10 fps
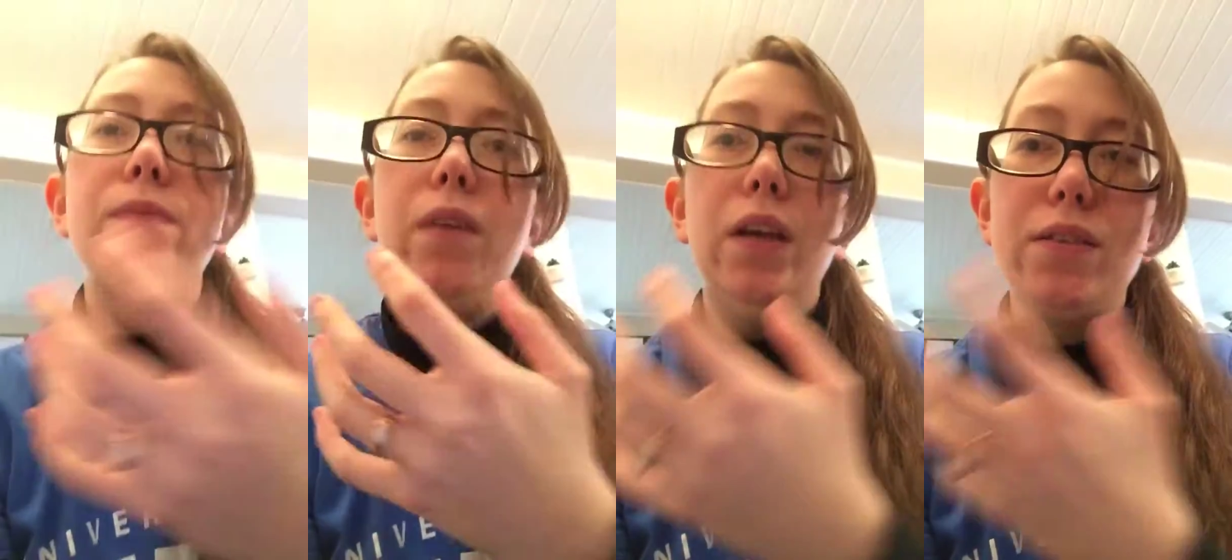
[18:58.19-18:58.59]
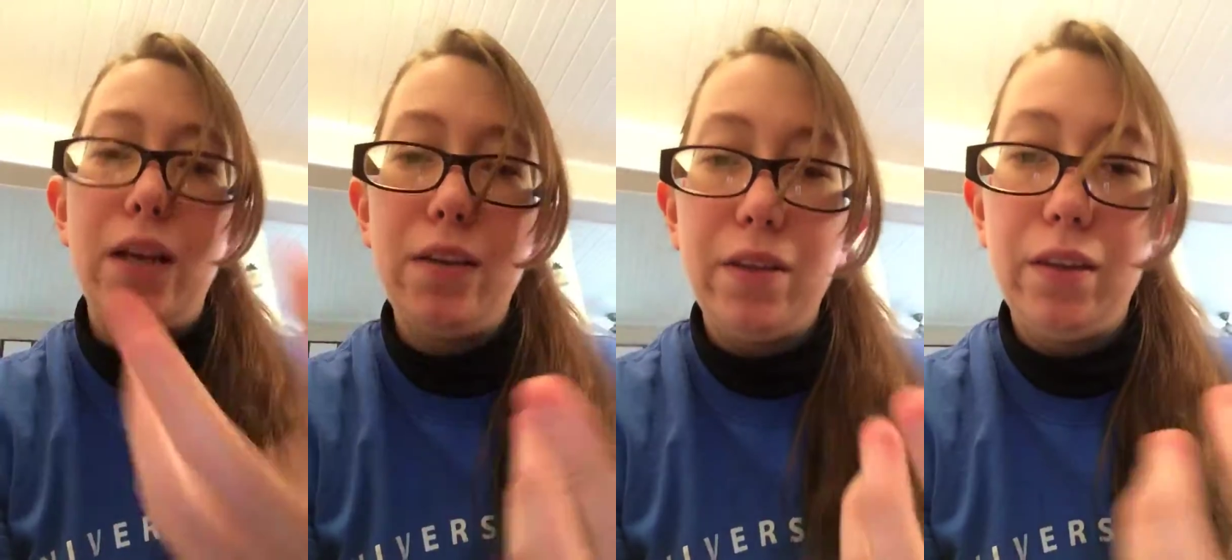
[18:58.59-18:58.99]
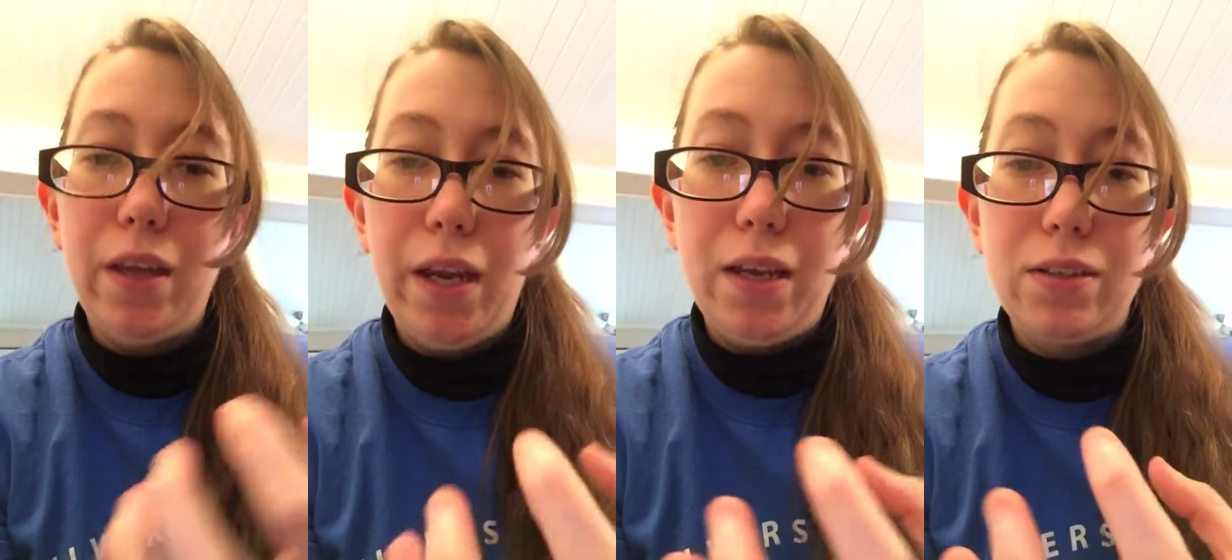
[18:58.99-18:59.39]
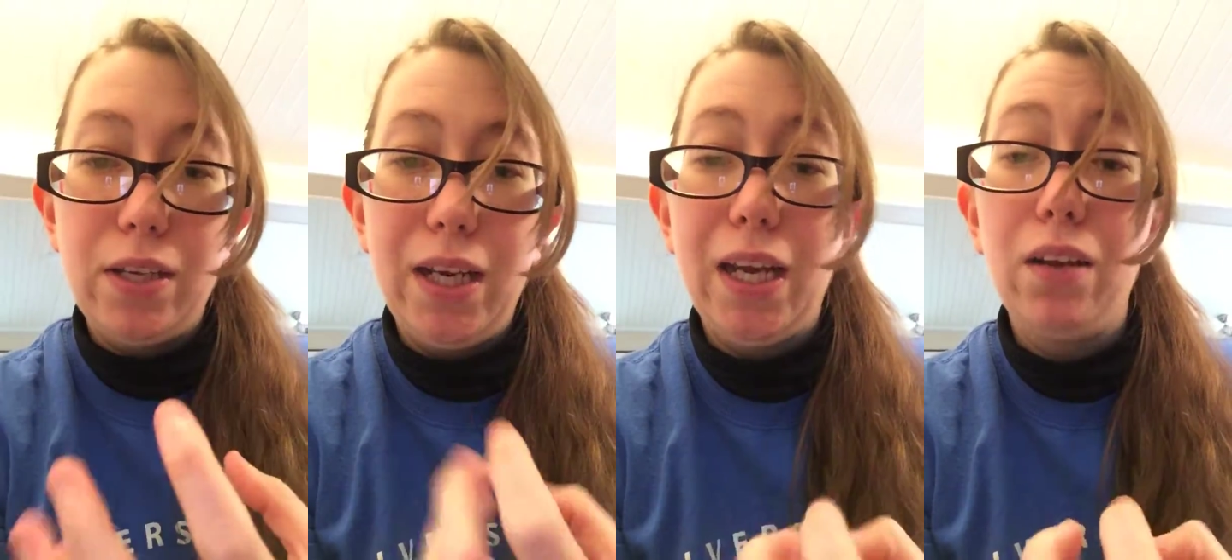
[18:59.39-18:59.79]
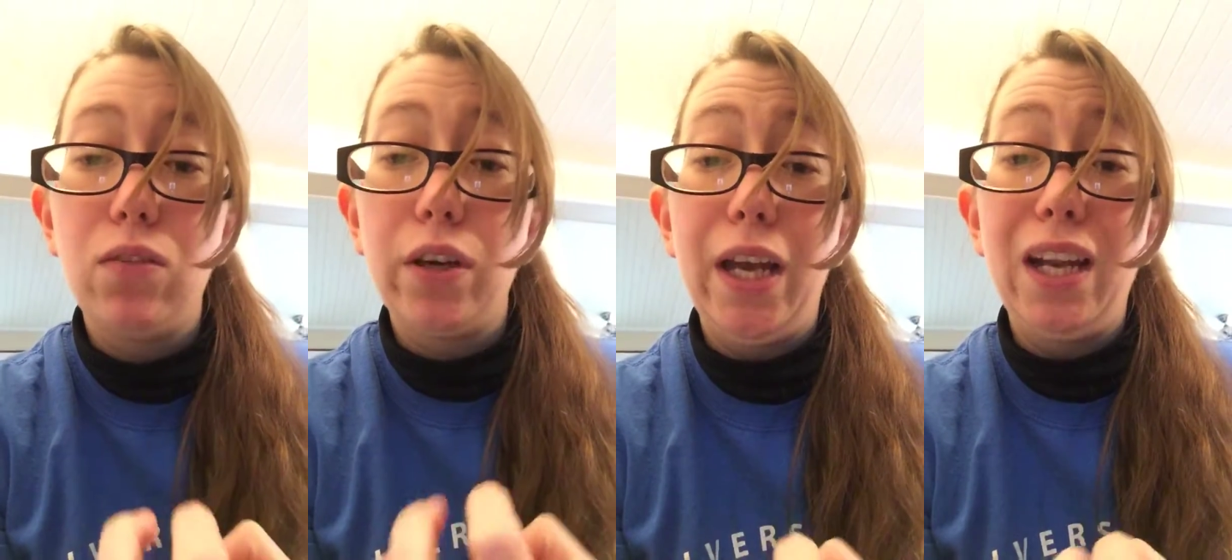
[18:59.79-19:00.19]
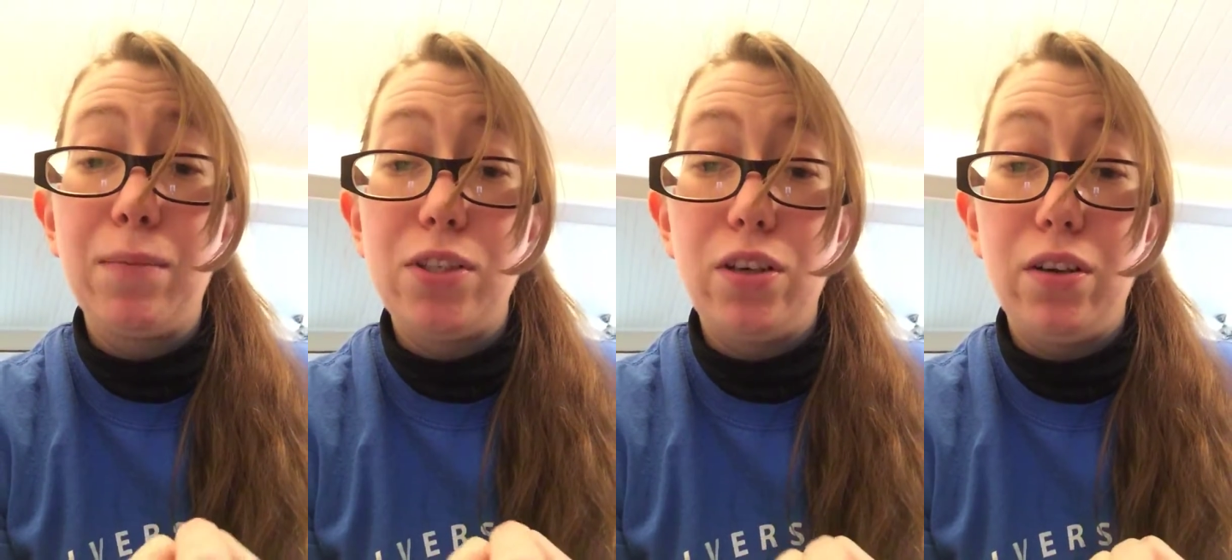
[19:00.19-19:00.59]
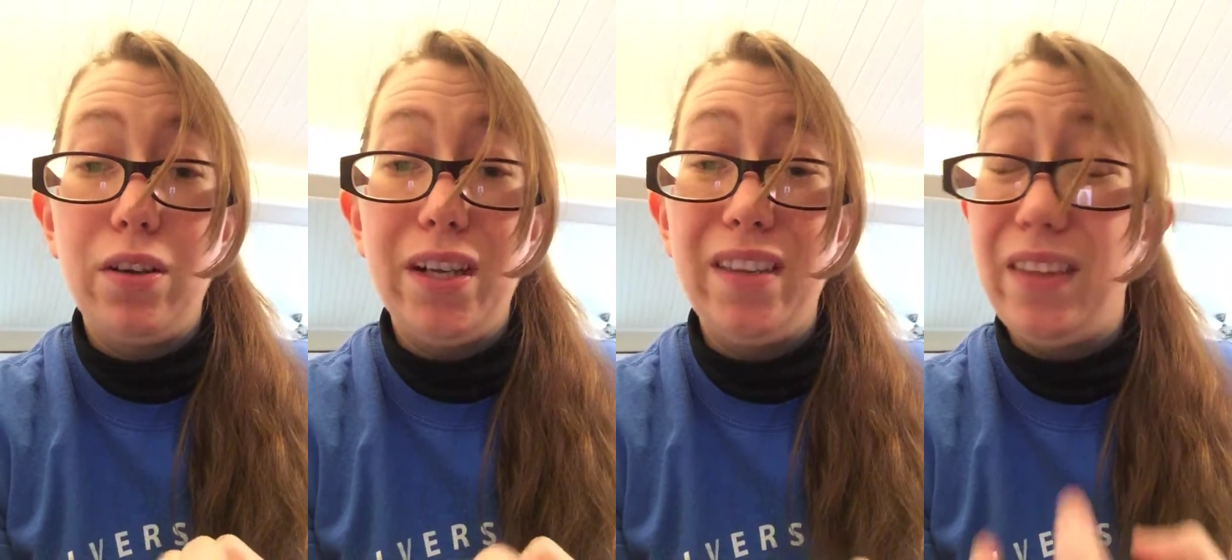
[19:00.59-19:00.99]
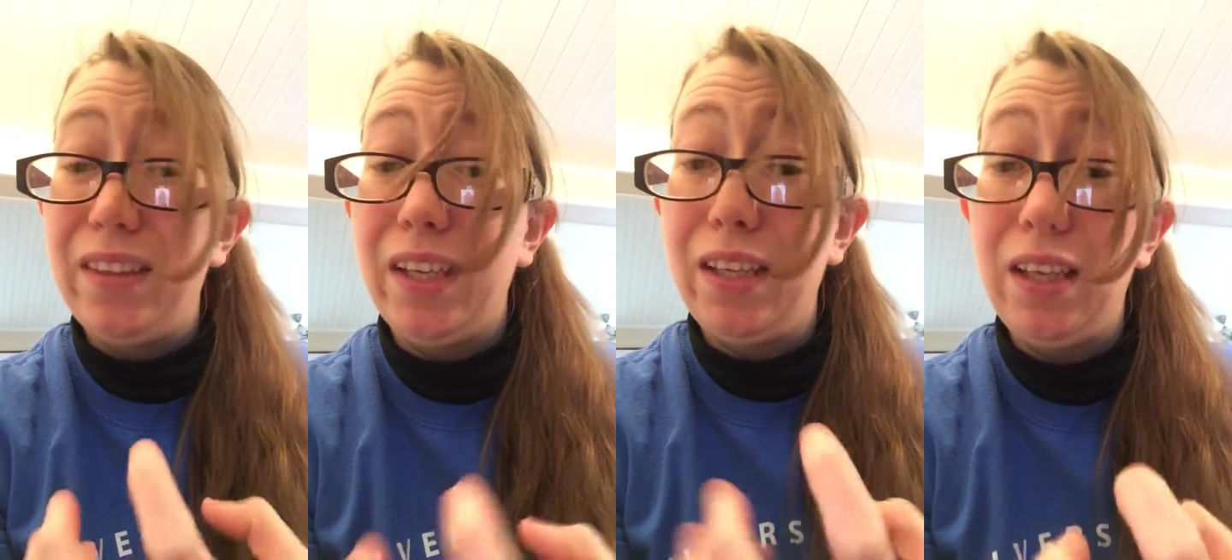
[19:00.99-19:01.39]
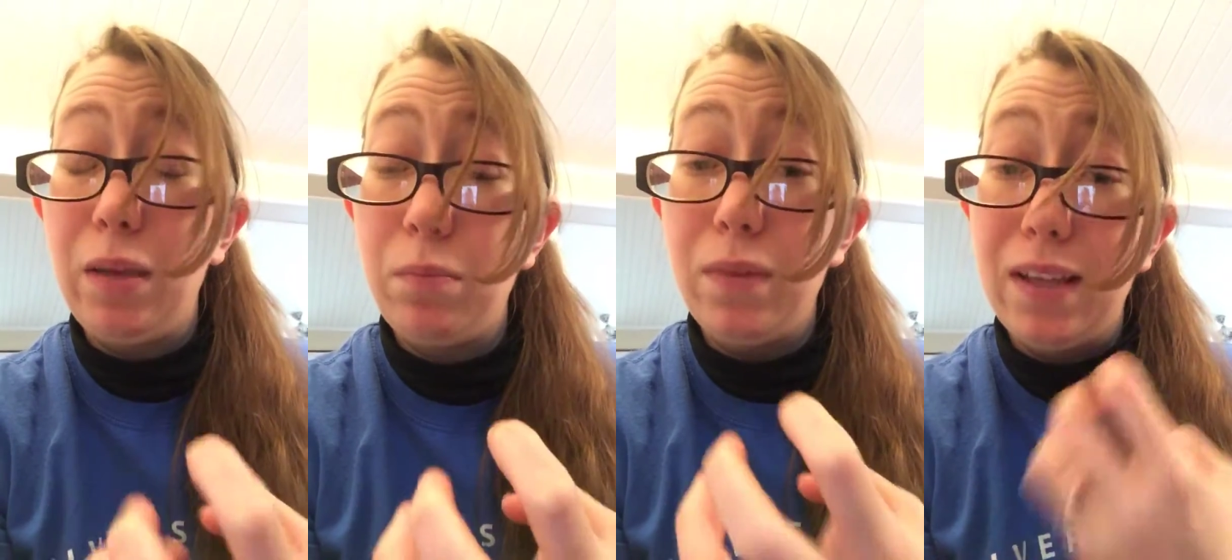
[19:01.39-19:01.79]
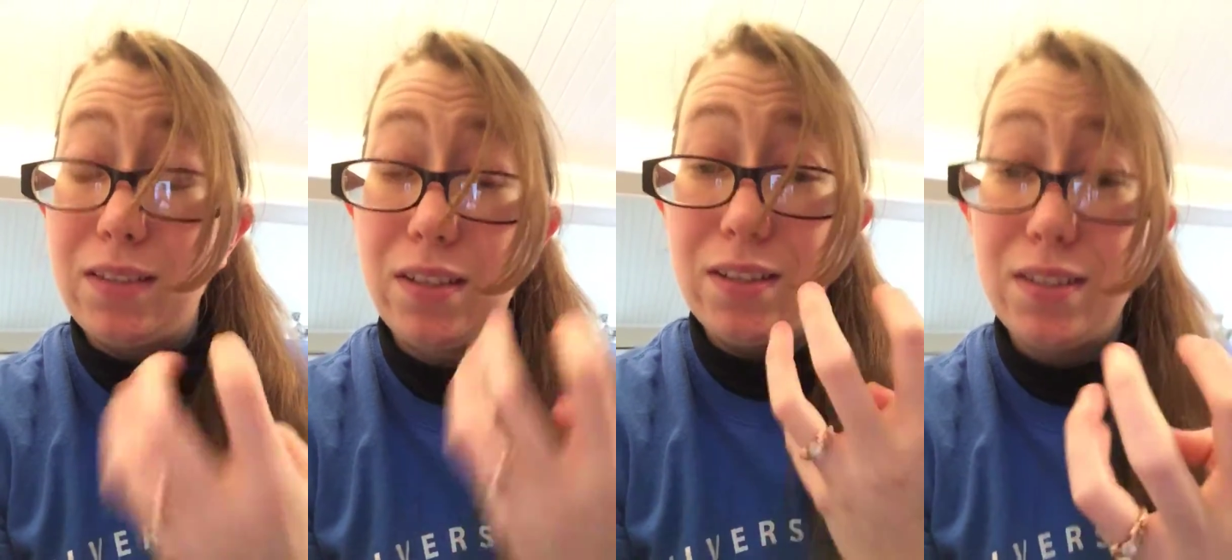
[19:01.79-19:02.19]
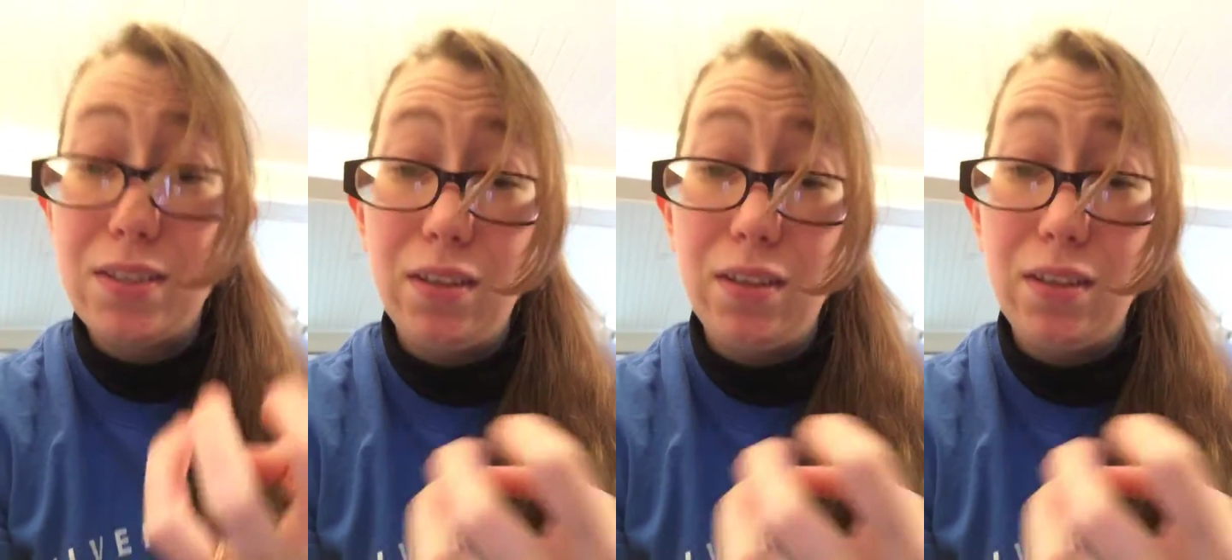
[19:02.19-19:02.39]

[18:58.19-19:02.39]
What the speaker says: It's anything that has any kind of organic material in it that they keep that's consistently